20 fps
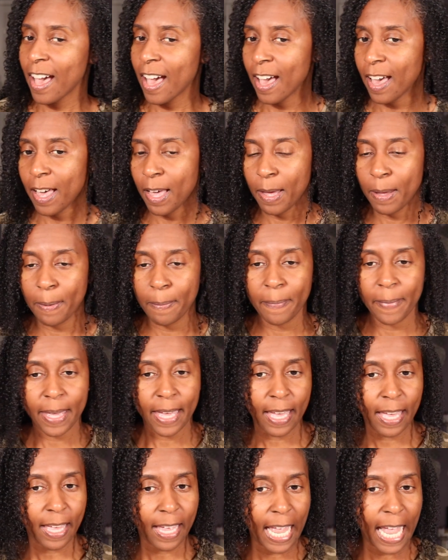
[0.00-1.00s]
Um,
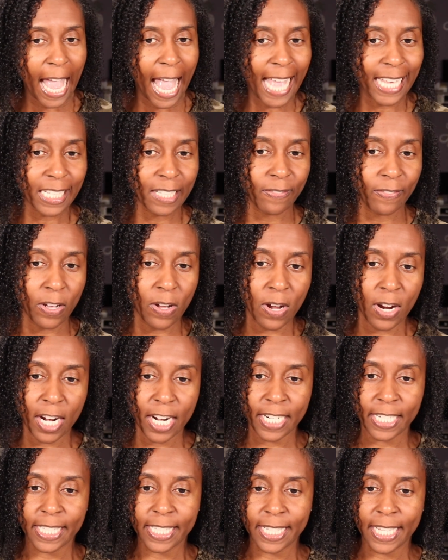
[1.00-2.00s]
as far
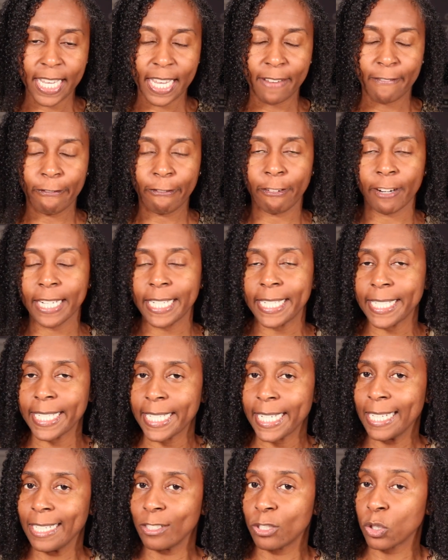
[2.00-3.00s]
as the frizz
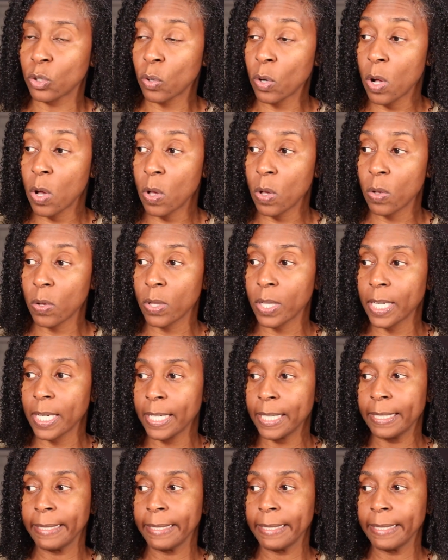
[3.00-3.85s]
control,